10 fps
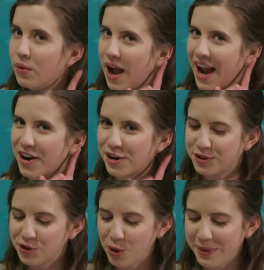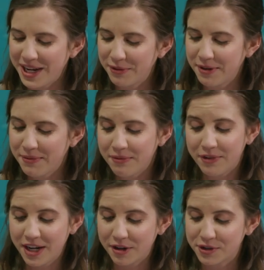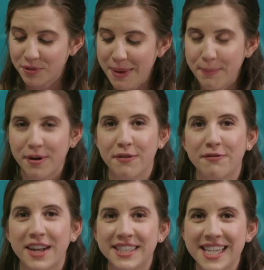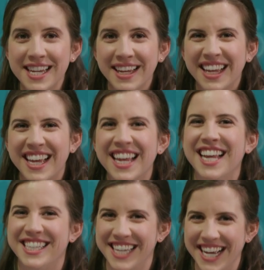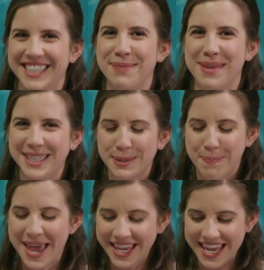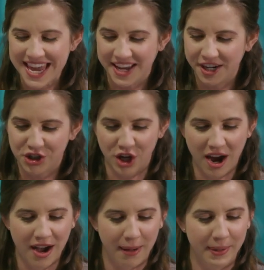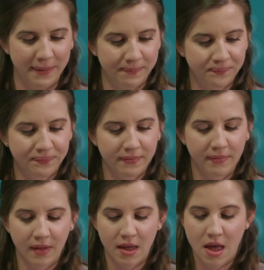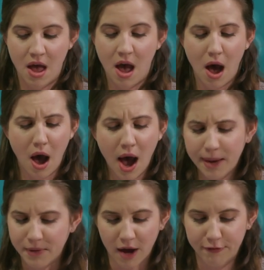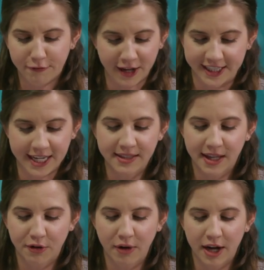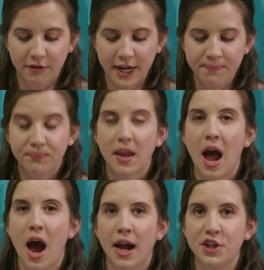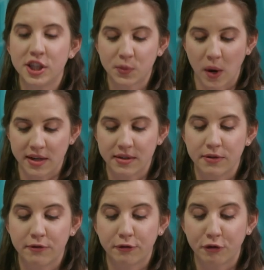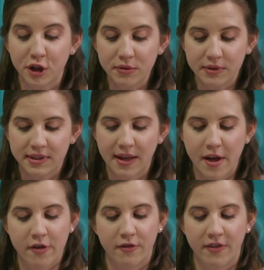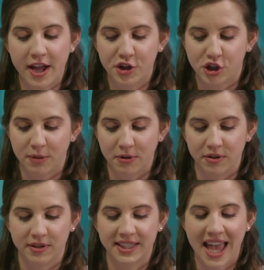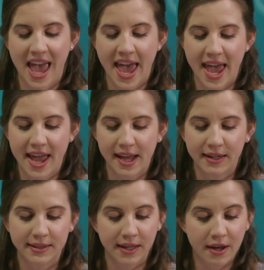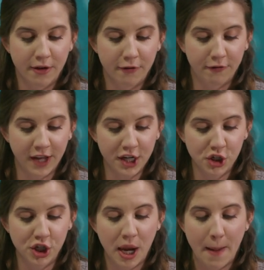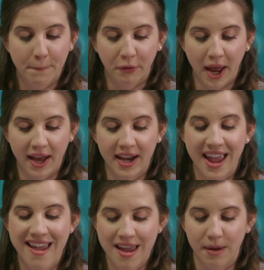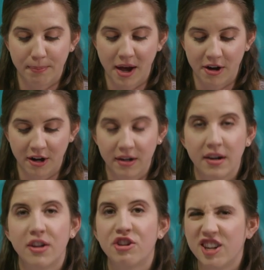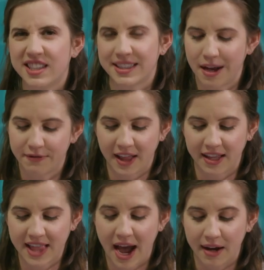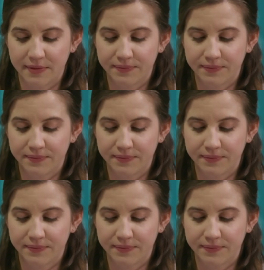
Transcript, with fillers: I heard so many re readers remember fussy. It does, it means picky. Good job. I'm not fussy, said Gregory. I just want fruits, vegetables, eggs, fish, bread, and butter. Good stuff like that.